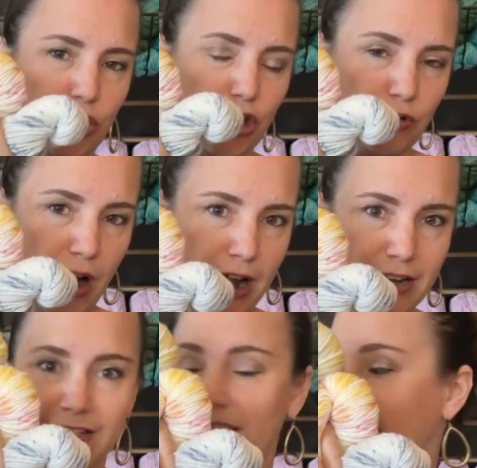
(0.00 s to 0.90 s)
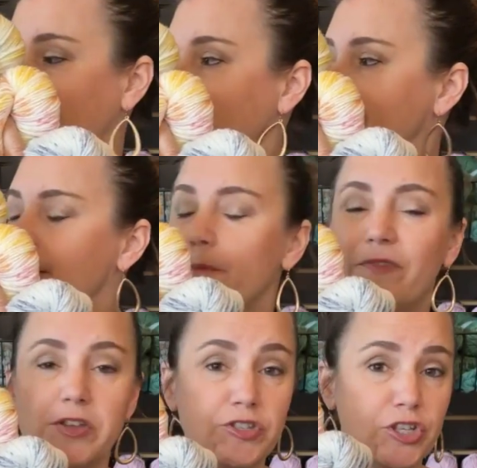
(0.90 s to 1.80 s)
you're correct that
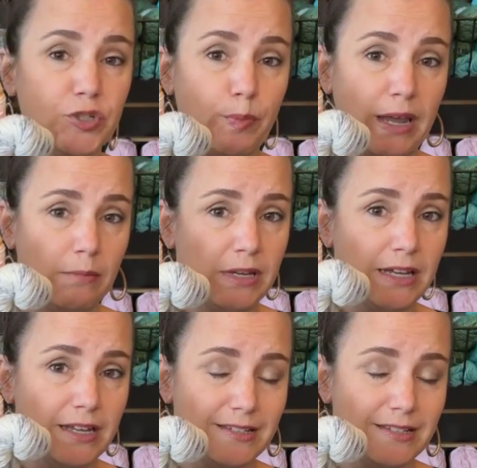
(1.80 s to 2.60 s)
Vintage Baby